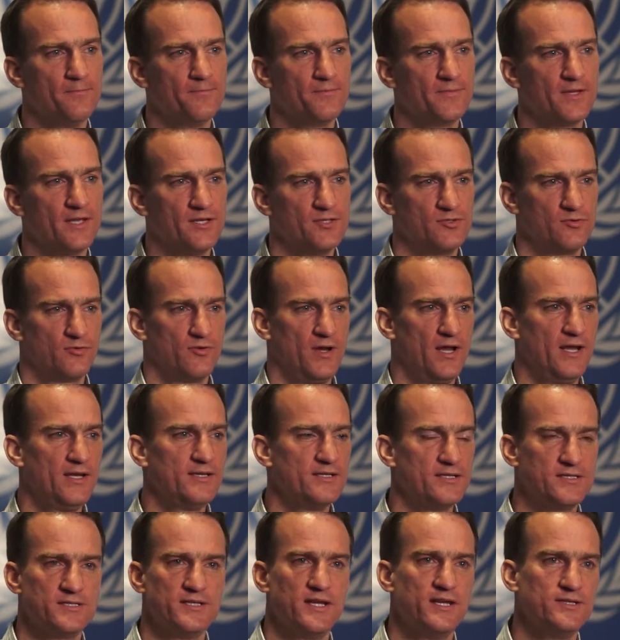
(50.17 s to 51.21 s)
get trained
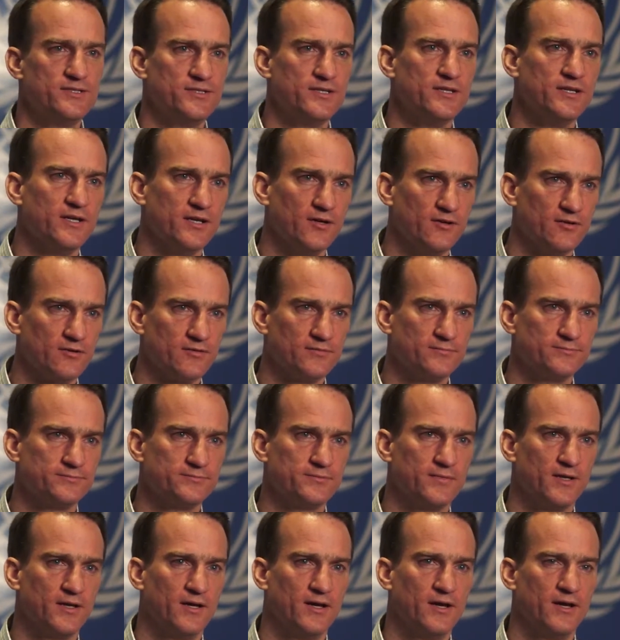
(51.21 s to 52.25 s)
as an engineer,
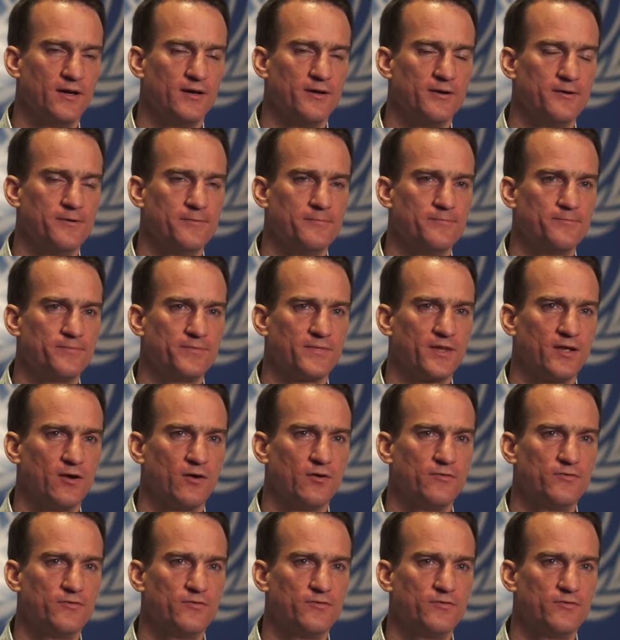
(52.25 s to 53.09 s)
or